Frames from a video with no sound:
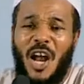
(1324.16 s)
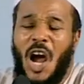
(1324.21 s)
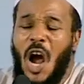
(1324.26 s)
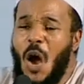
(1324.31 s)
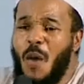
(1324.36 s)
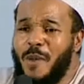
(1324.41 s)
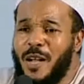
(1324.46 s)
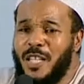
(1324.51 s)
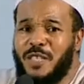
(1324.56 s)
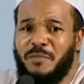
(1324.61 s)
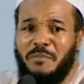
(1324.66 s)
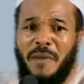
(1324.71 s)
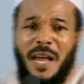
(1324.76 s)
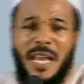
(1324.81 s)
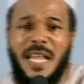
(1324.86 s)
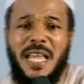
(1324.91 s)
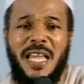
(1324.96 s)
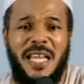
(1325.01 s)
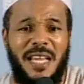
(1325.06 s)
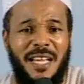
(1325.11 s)
how much
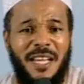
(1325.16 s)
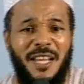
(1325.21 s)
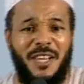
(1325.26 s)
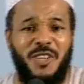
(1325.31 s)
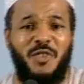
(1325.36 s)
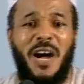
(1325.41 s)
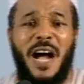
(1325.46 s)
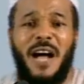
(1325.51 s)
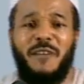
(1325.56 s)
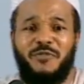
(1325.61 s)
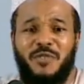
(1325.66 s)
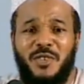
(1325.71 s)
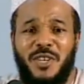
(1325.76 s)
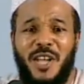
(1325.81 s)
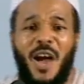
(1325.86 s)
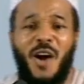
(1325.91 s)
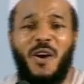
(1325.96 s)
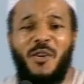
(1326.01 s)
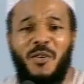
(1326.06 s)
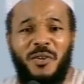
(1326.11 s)
money you have to
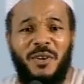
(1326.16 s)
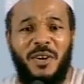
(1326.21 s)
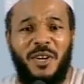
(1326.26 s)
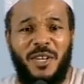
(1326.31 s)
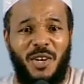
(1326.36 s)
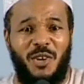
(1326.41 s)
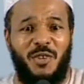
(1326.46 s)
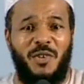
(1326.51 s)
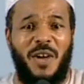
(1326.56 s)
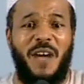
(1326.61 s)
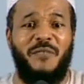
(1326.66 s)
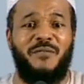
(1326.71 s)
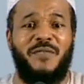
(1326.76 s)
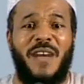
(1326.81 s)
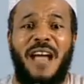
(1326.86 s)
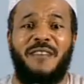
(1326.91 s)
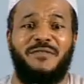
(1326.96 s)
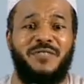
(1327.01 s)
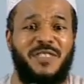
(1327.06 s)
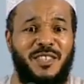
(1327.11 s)
now, you know, you have
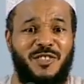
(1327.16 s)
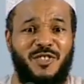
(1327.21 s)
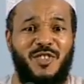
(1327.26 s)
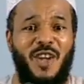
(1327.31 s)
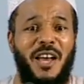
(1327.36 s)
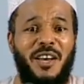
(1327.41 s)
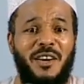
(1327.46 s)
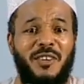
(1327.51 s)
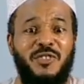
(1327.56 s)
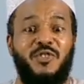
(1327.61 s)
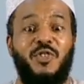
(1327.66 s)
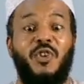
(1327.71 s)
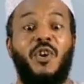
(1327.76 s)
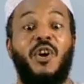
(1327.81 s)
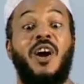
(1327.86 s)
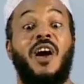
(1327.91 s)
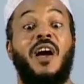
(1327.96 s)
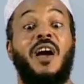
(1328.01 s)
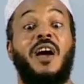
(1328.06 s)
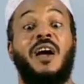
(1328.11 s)
five, six daughters, your,
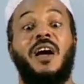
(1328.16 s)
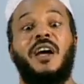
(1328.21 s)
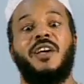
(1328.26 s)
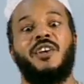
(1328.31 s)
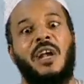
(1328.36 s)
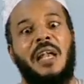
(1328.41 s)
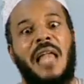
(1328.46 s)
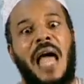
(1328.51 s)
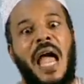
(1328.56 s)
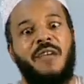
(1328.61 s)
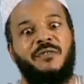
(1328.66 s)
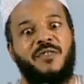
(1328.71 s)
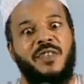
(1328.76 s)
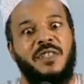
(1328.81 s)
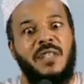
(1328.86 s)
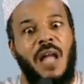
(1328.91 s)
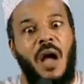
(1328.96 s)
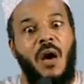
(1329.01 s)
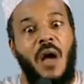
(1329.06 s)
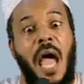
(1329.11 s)
your life is
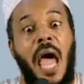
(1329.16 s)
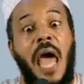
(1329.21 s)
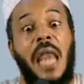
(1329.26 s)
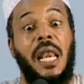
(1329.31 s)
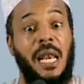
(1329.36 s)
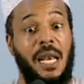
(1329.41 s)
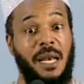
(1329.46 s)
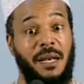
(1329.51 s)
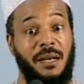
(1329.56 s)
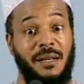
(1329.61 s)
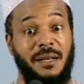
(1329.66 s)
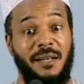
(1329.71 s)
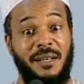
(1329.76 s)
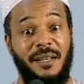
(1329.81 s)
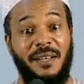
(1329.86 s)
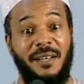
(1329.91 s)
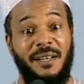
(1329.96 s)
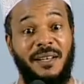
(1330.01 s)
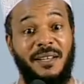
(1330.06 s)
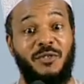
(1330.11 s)
now hell.
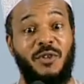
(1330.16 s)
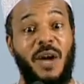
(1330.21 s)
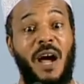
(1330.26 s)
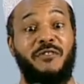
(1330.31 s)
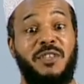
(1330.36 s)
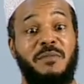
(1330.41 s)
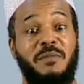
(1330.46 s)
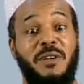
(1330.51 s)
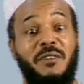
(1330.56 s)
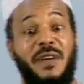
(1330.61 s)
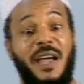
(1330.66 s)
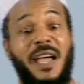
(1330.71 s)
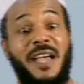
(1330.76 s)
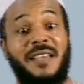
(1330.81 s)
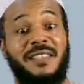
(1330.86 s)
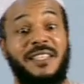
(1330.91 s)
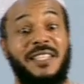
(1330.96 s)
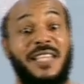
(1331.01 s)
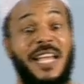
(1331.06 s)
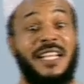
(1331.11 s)
You have to be
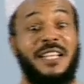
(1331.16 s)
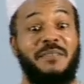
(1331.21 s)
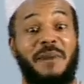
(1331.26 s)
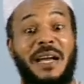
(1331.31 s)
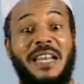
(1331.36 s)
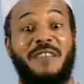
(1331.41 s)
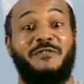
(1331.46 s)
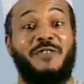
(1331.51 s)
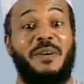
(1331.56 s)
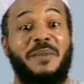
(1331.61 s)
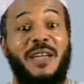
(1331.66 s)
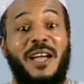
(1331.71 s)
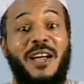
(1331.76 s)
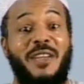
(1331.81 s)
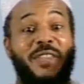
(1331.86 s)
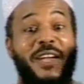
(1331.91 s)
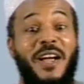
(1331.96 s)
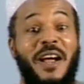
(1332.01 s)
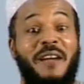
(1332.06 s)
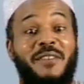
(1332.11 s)
raised and getting money from here,
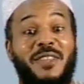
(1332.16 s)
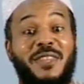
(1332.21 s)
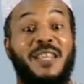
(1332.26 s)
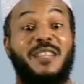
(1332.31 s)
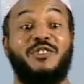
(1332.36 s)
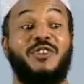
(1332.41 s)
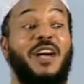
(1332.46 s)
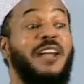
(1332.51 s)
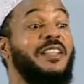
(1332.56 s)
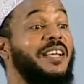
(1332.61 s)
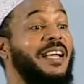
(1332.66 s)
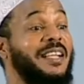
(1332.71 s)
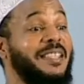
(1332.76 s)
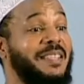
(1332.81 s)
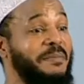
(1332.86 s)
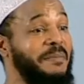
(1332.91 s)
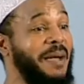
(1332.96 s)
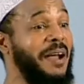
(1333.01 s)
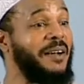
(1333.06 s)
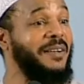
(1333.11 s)
there, everything, trying to get
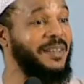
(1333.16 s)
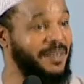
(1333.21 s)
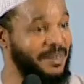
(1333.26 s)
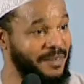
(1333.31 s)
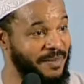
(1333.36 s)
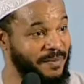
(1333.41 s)
them married.